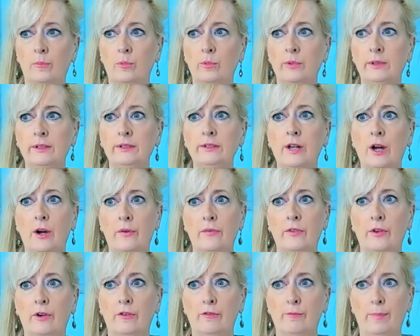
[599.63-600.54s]
We
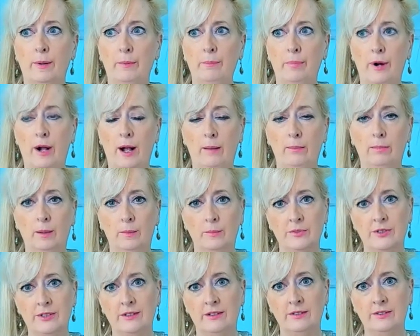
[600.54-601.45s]
know there have been
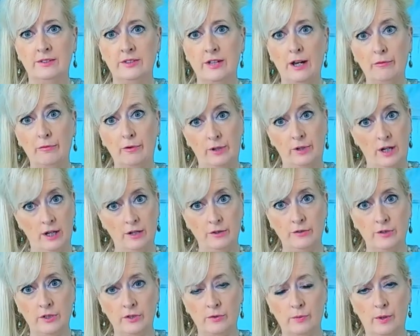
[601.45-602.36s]
problems in several
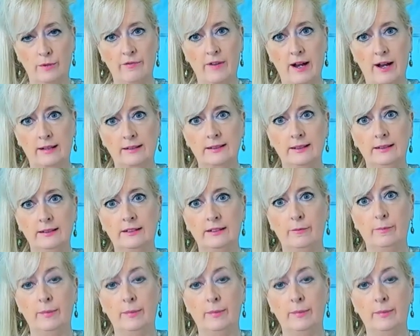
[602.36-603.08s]
countries where vaccines have